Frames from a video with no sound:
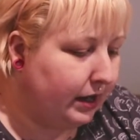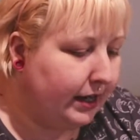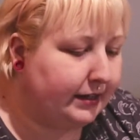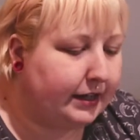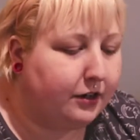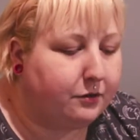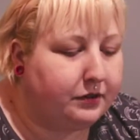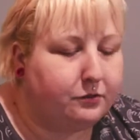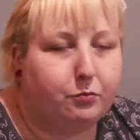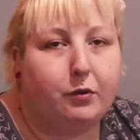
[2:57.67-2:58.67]
And then I
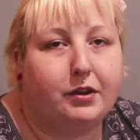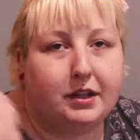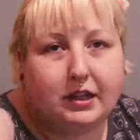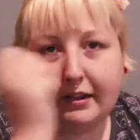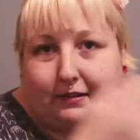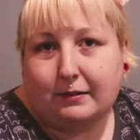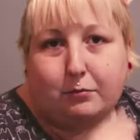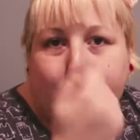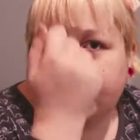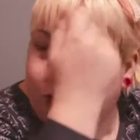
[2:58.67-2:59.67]
always run the cleansing
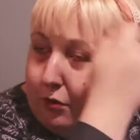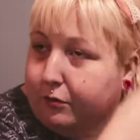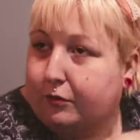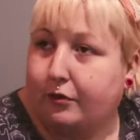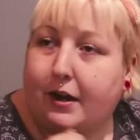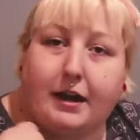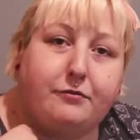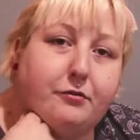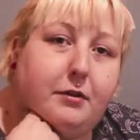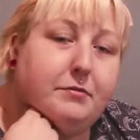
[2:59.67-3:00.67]
brush over
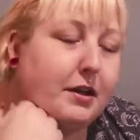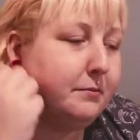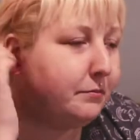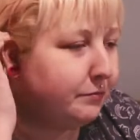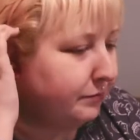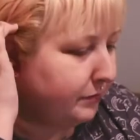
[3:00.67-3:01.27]
after I'm done